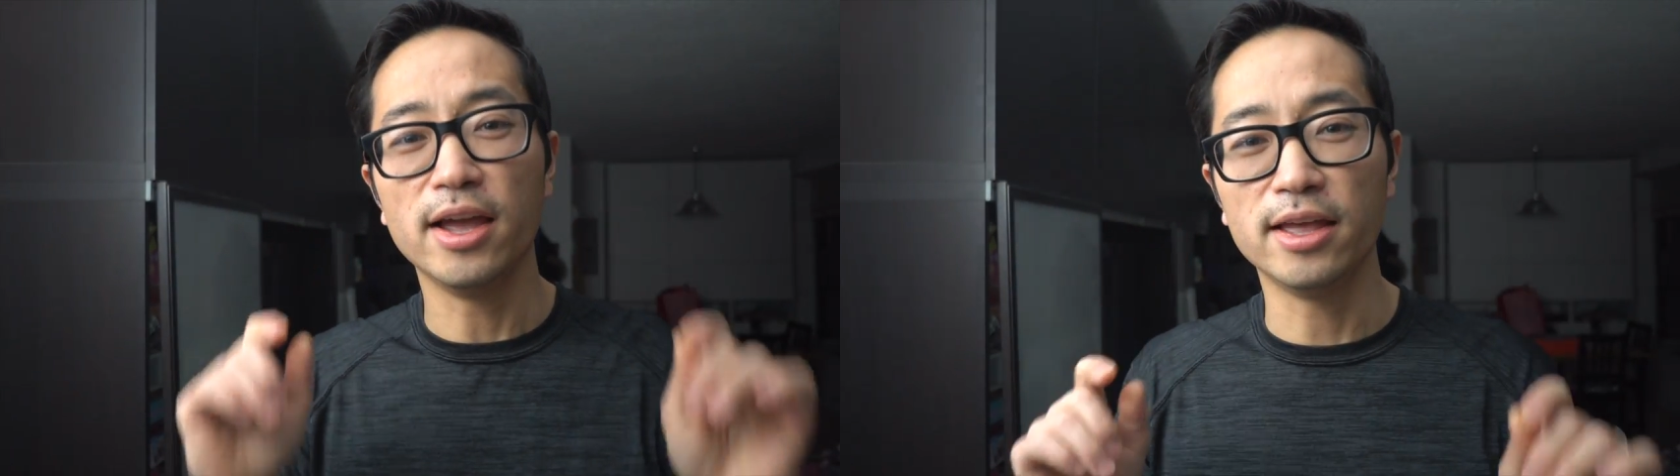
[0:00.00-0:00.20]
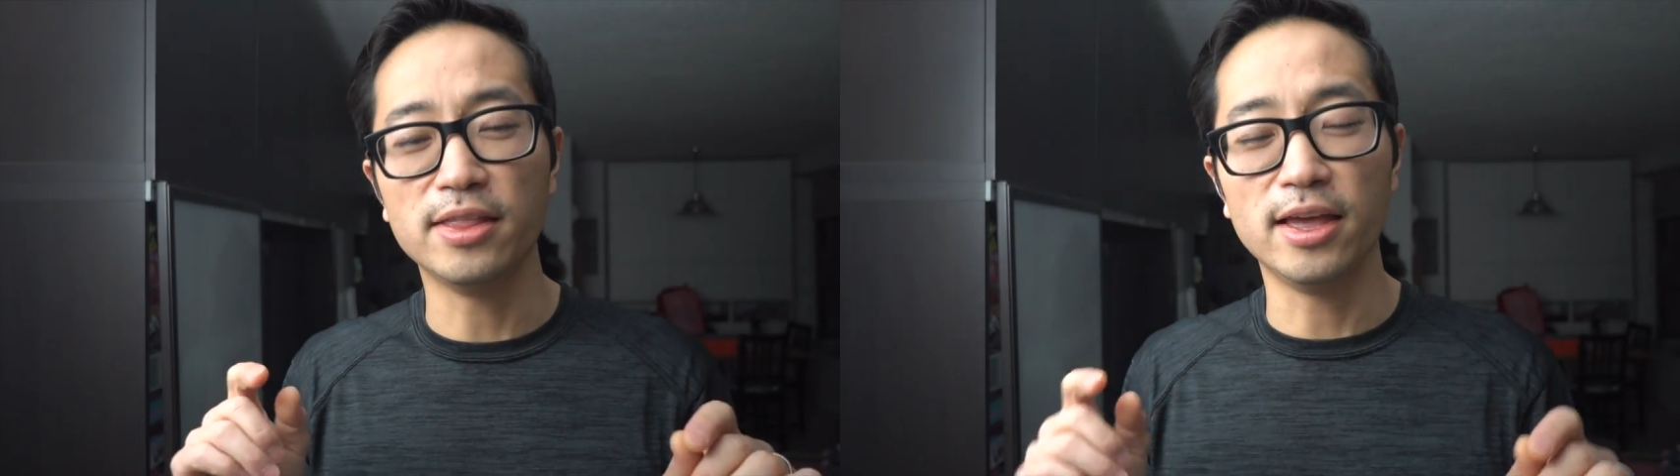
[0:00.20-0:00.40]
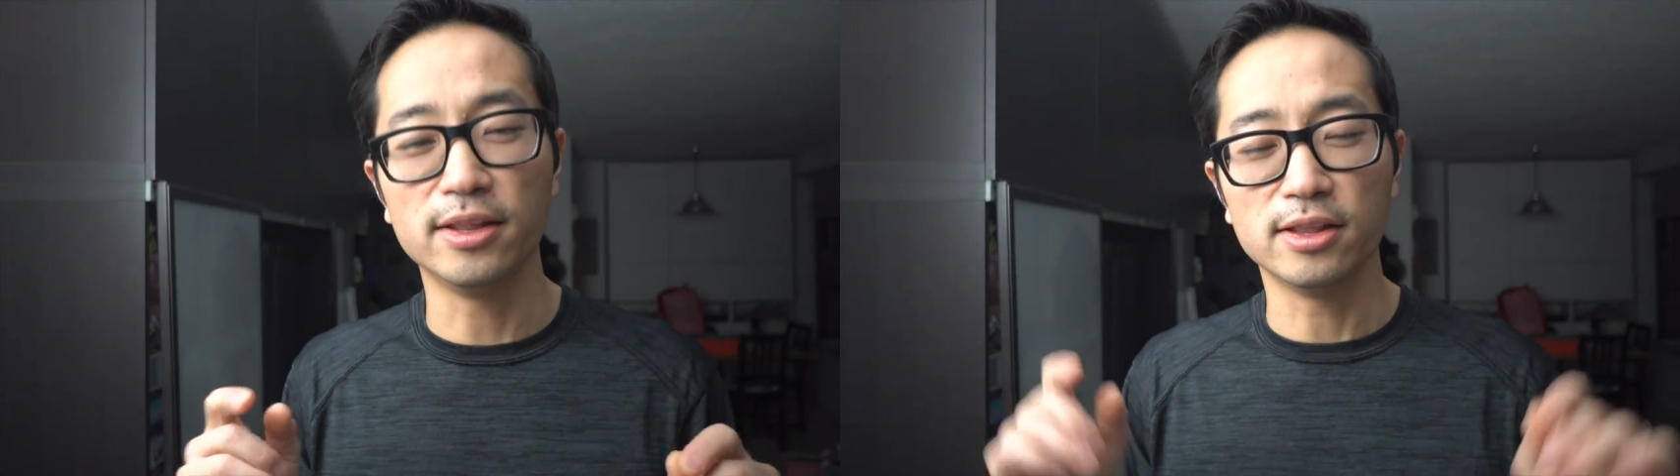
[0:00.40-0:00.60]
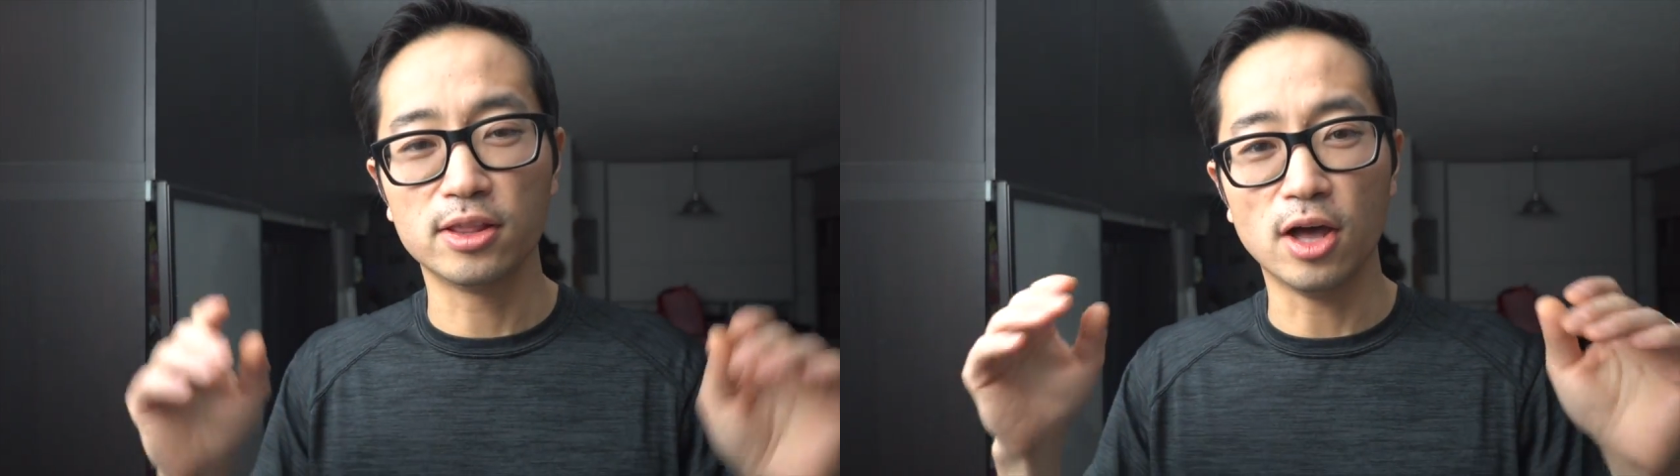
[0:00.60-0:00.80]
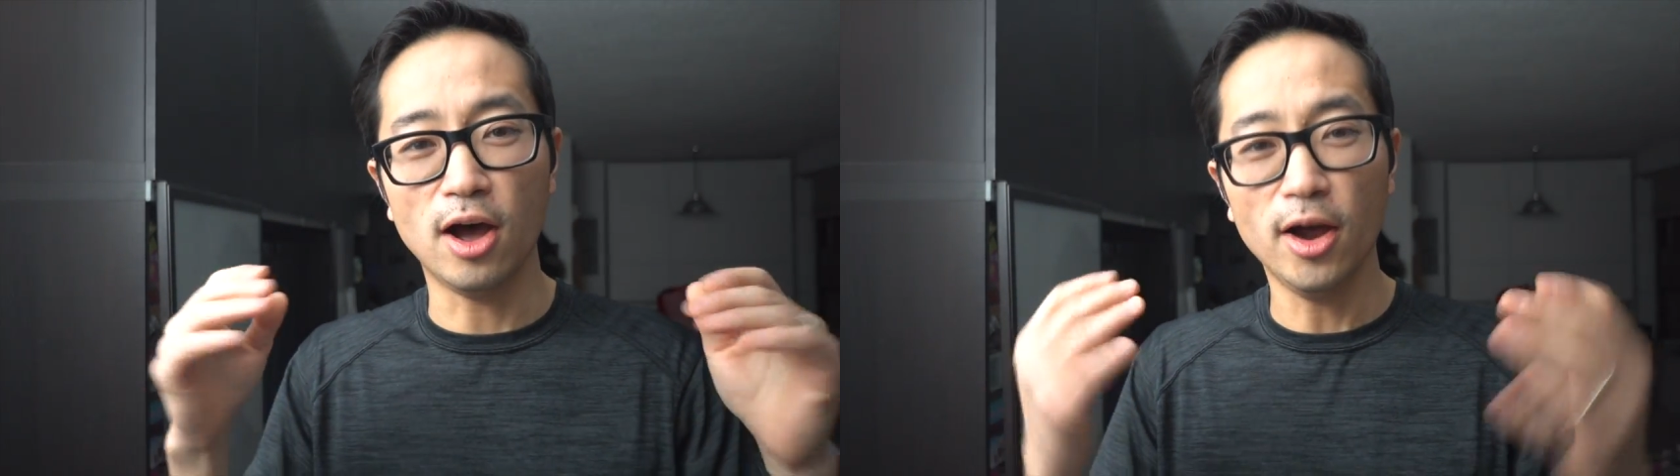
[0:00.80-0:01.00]
And
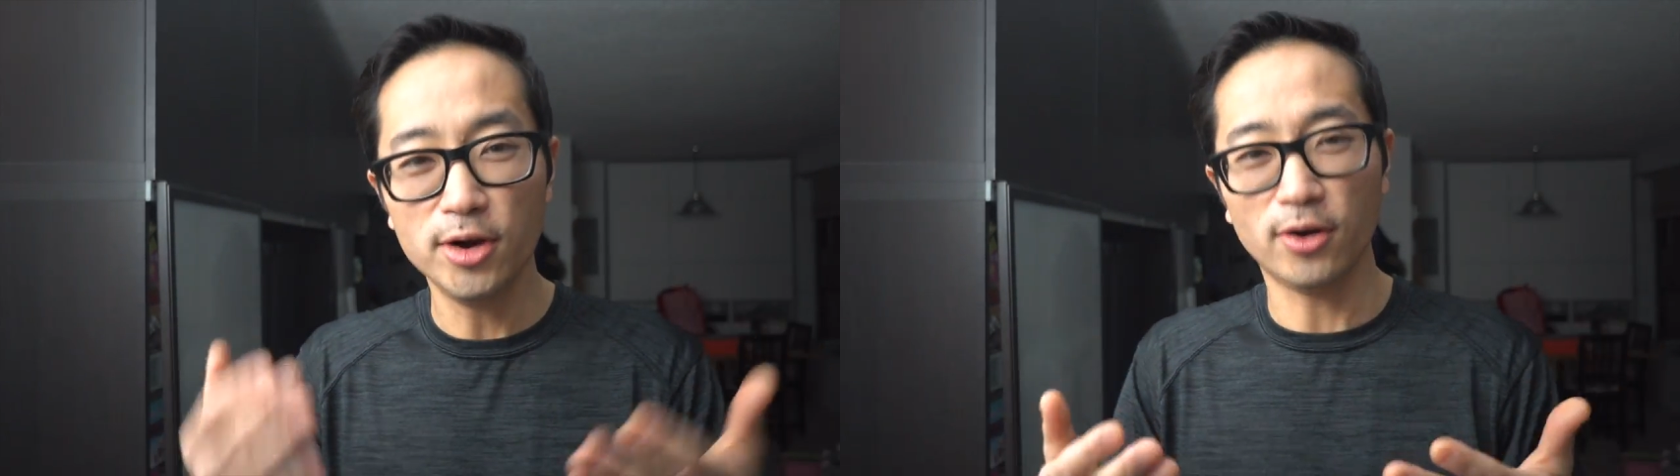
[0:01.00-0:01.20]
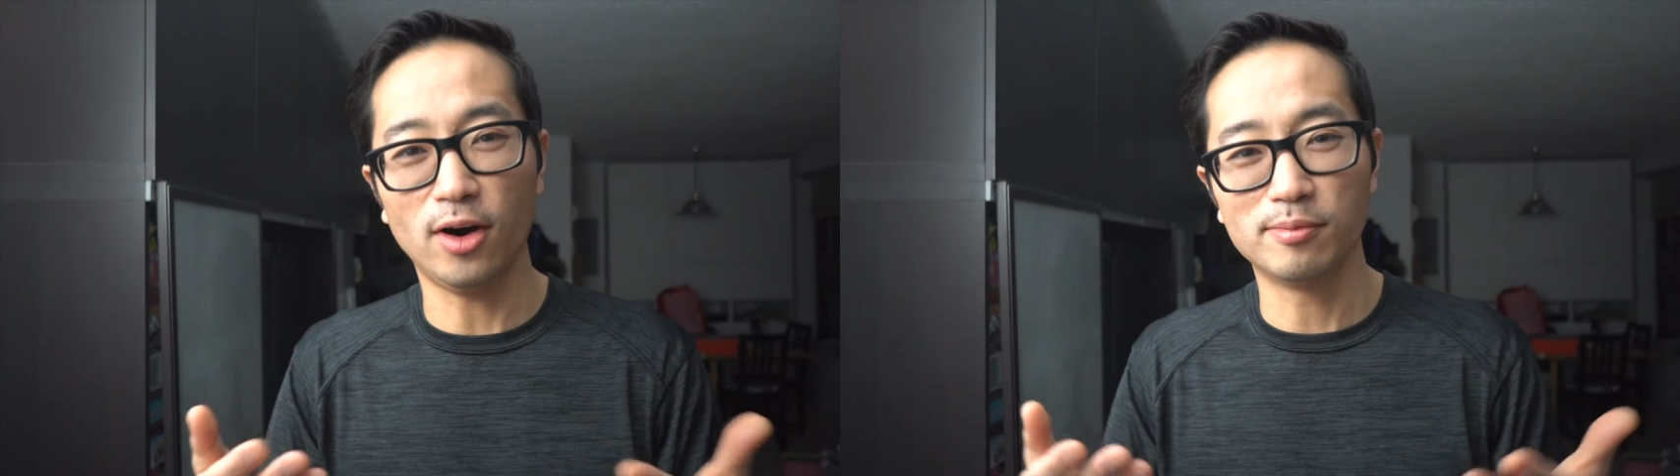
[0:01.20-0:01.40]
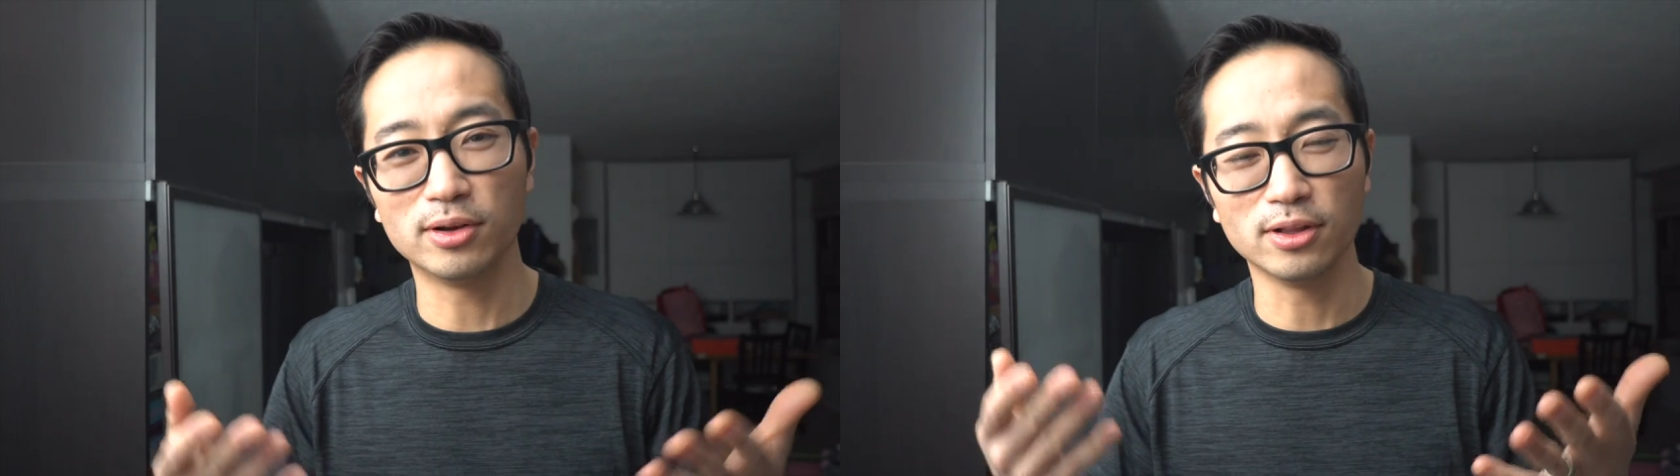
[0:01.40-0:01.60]
then the Under Armour